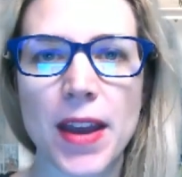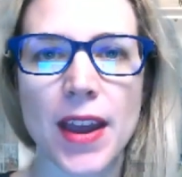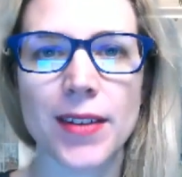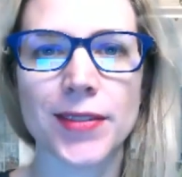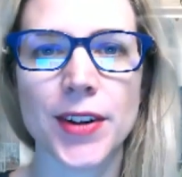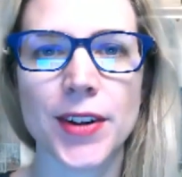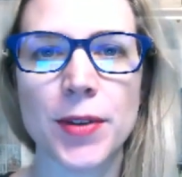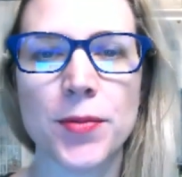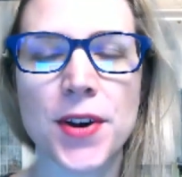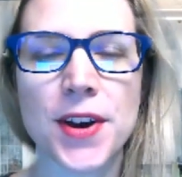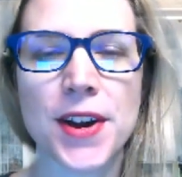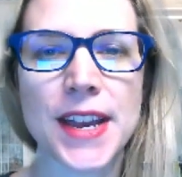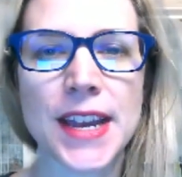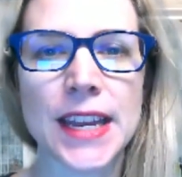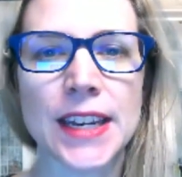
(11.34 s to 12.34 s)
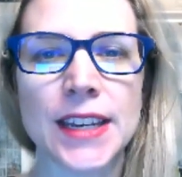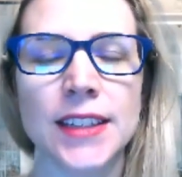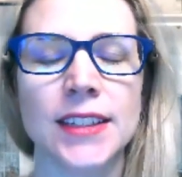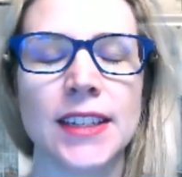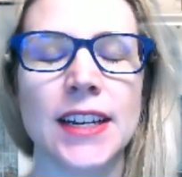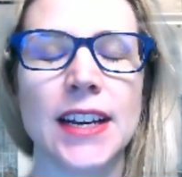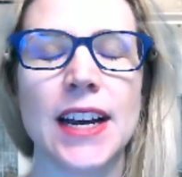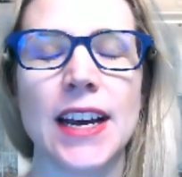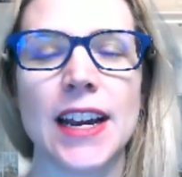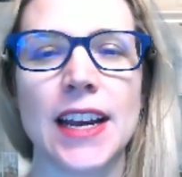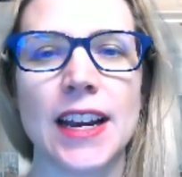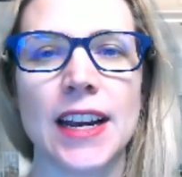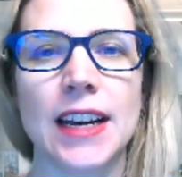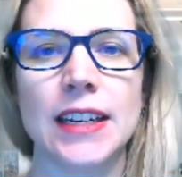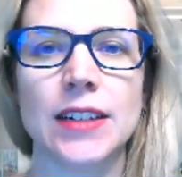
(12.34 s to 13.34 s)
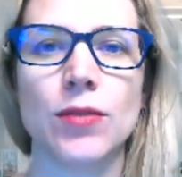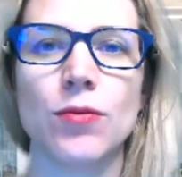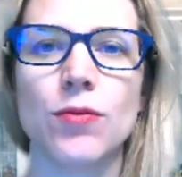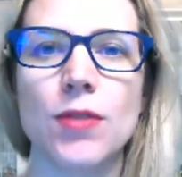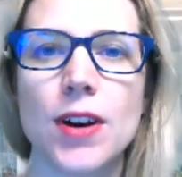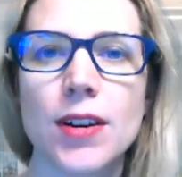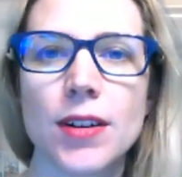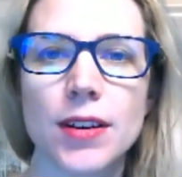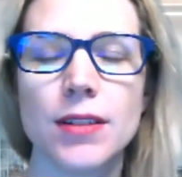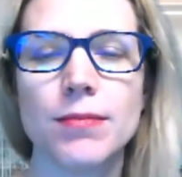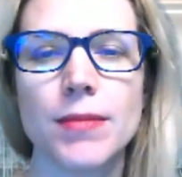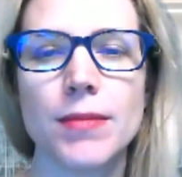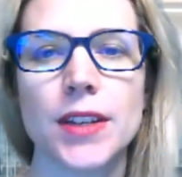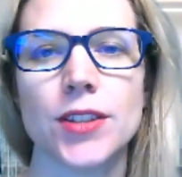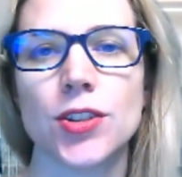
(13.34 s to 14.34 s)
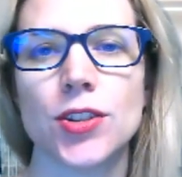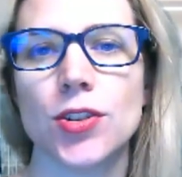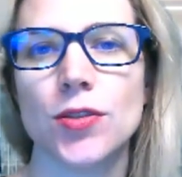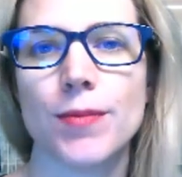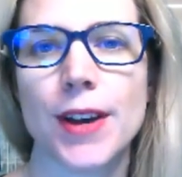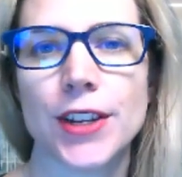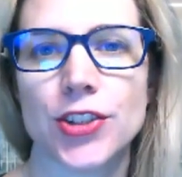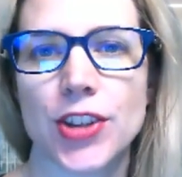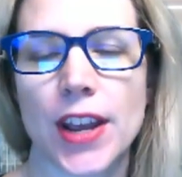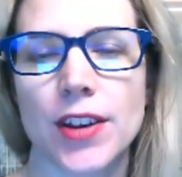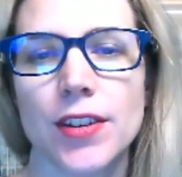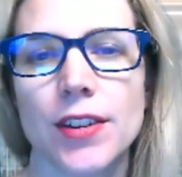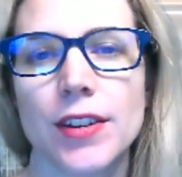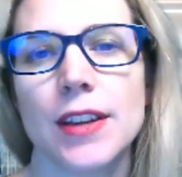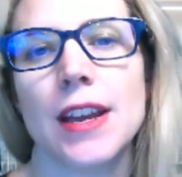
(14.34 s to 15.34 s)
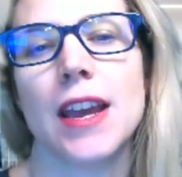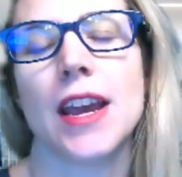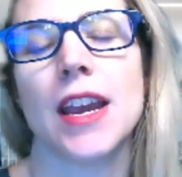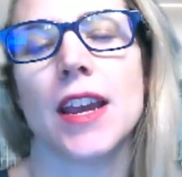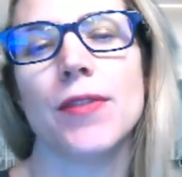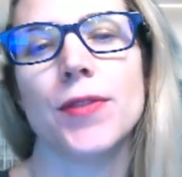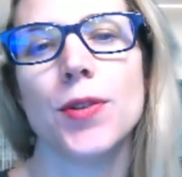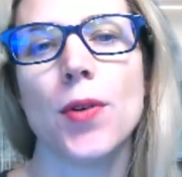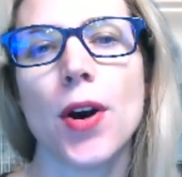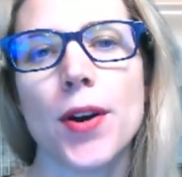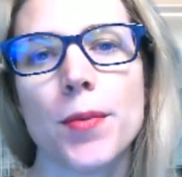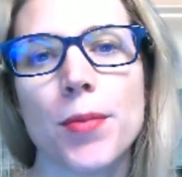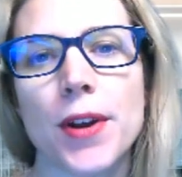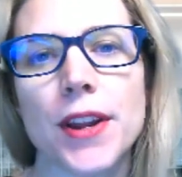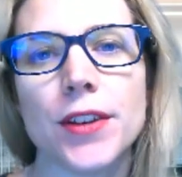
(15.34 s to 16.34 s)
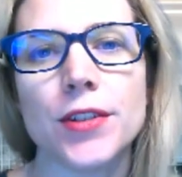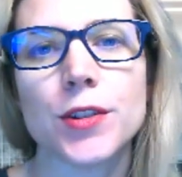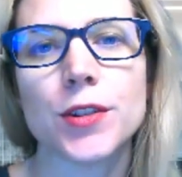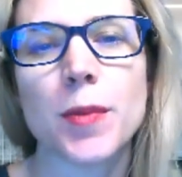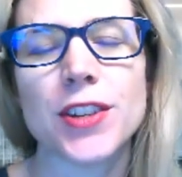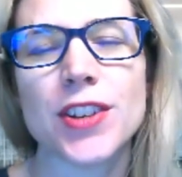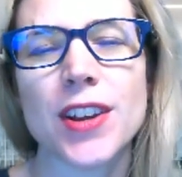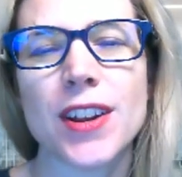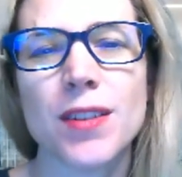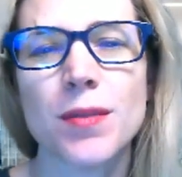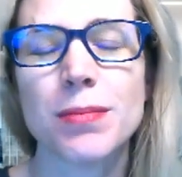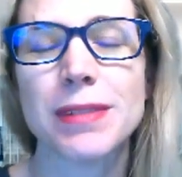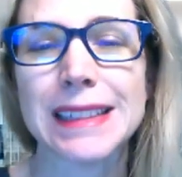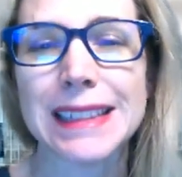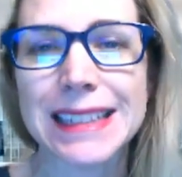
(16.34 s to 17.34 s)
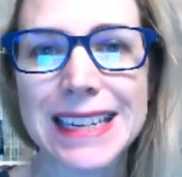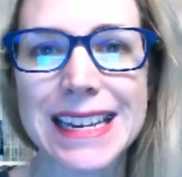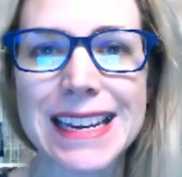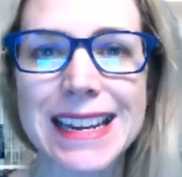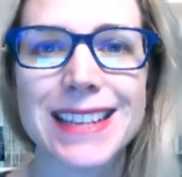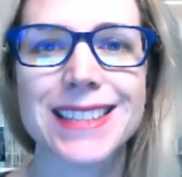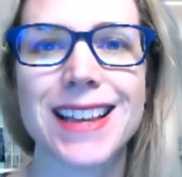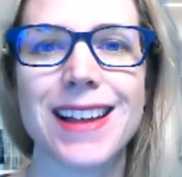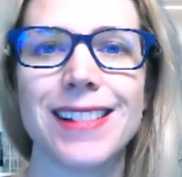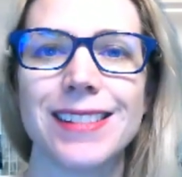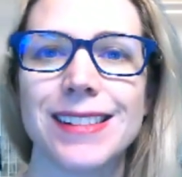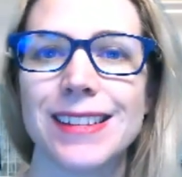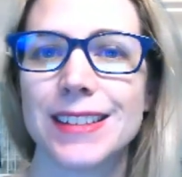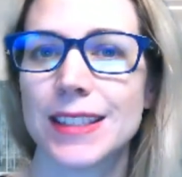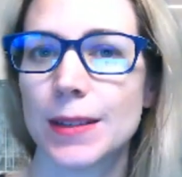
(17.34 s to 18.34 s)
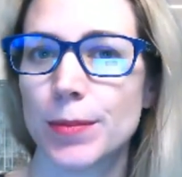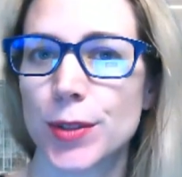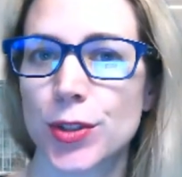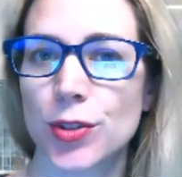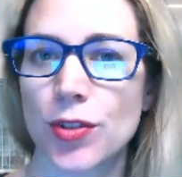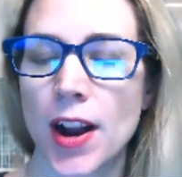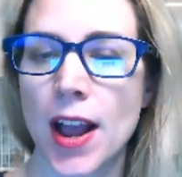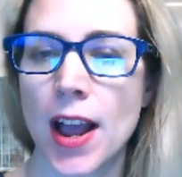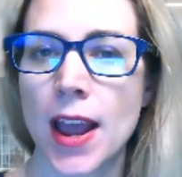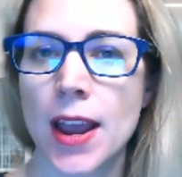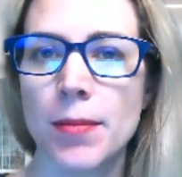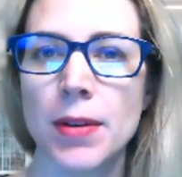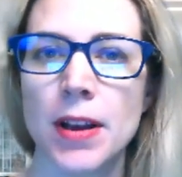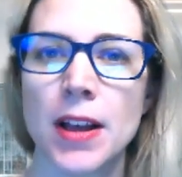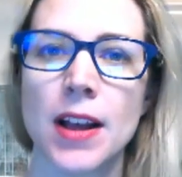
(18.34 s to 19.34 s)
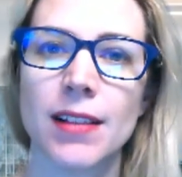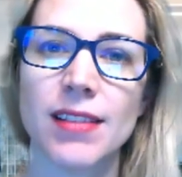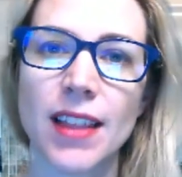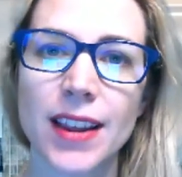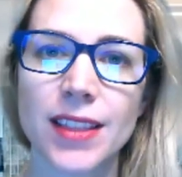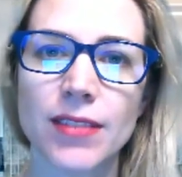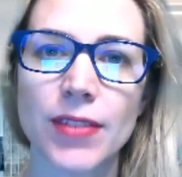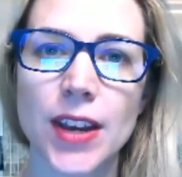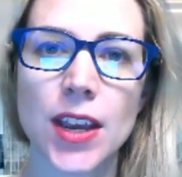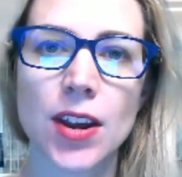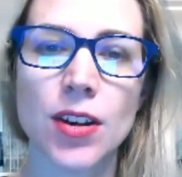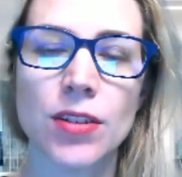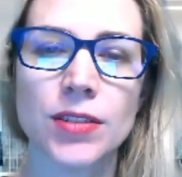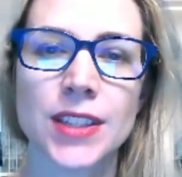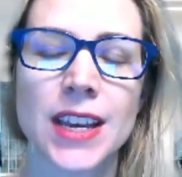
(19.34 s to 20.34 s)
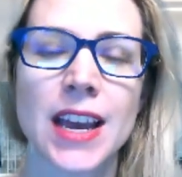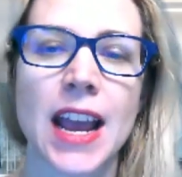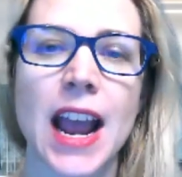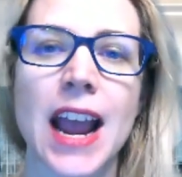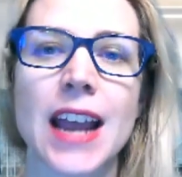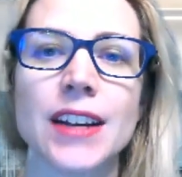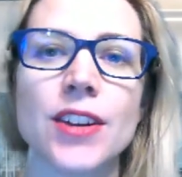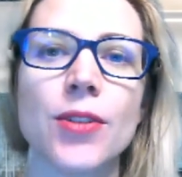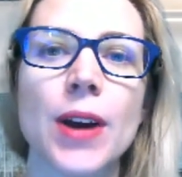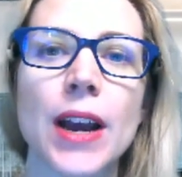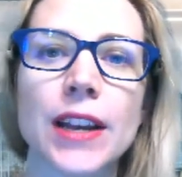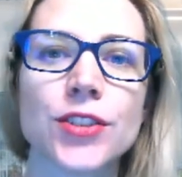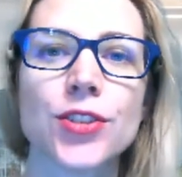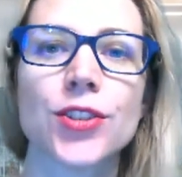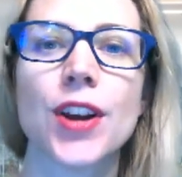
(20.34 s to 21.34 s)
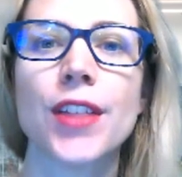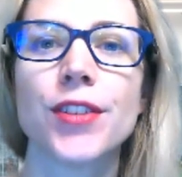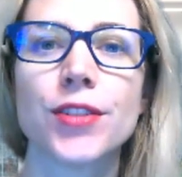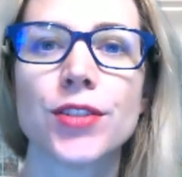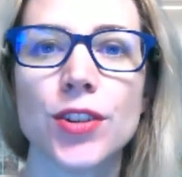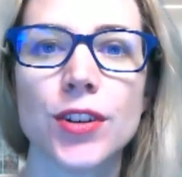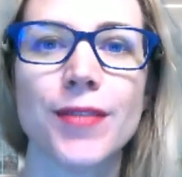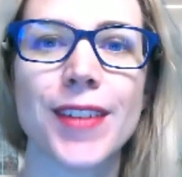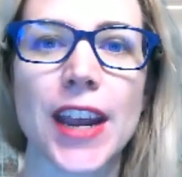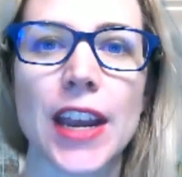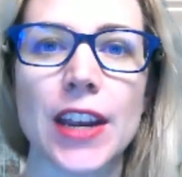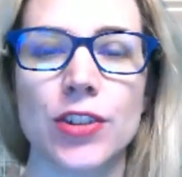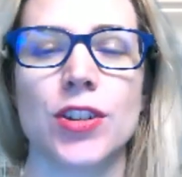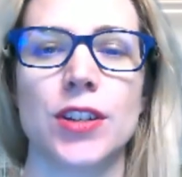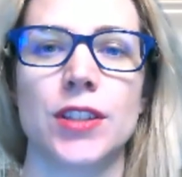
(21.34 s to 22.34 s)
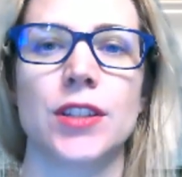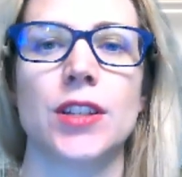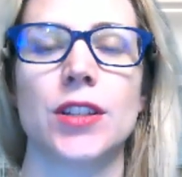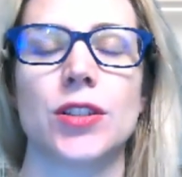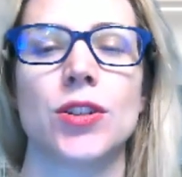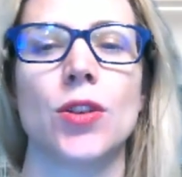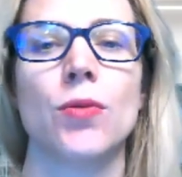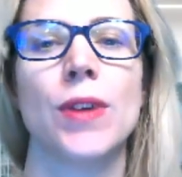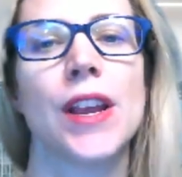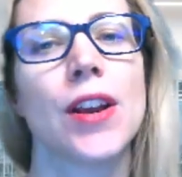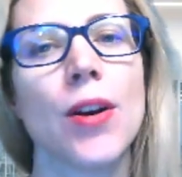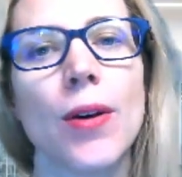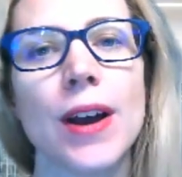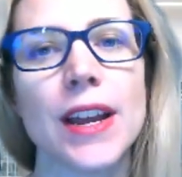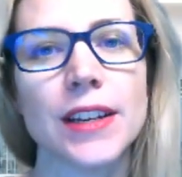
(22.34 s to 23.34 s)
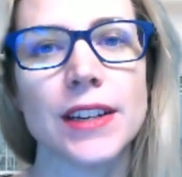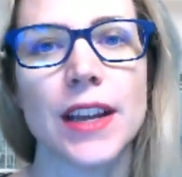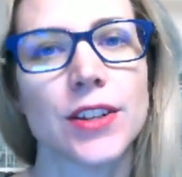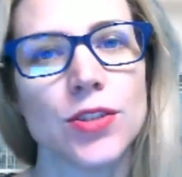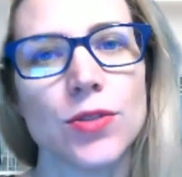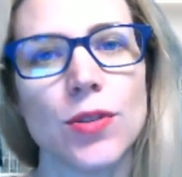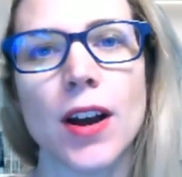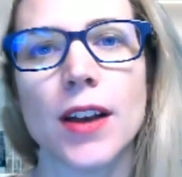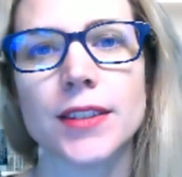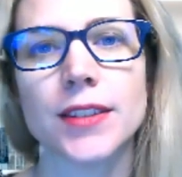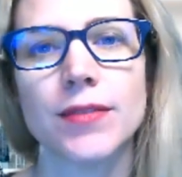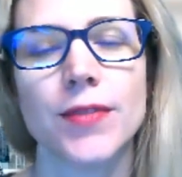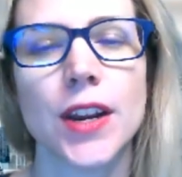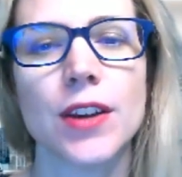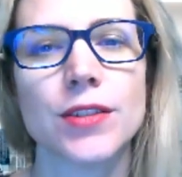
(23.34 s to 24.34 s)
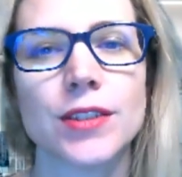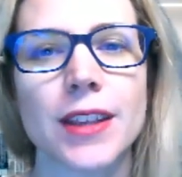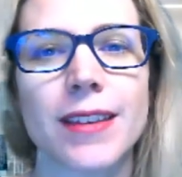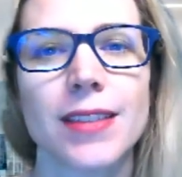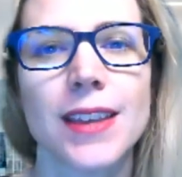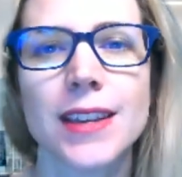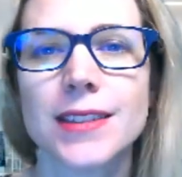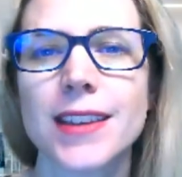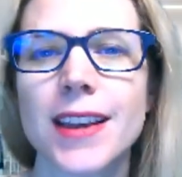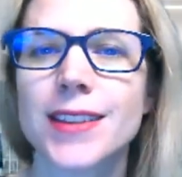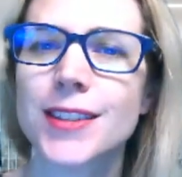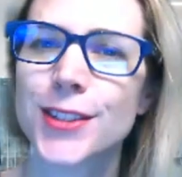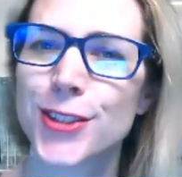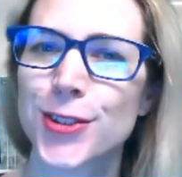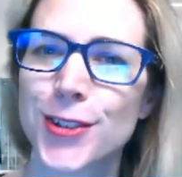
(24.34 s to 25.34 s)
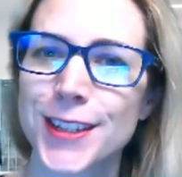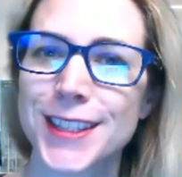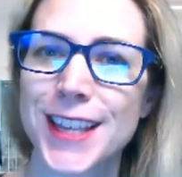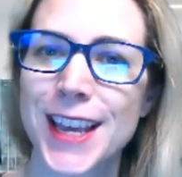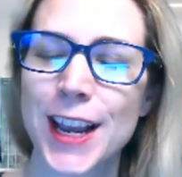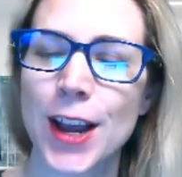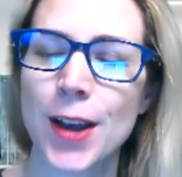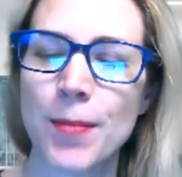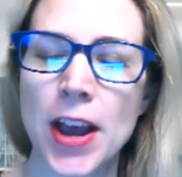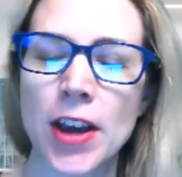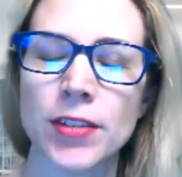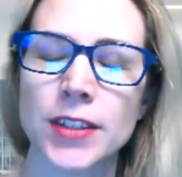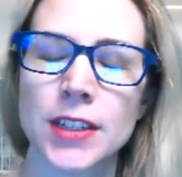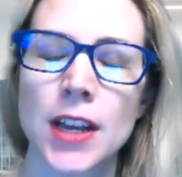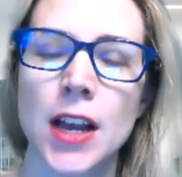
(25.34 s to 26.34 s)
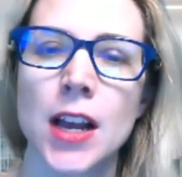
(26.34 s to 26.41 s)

everyone, and welcome to my channel. If you are brand new to my channel, please subscribe, like the videos, and go ahead and turn on those notifications so we can go ahead and get you awesome videos like this as soon as they come out.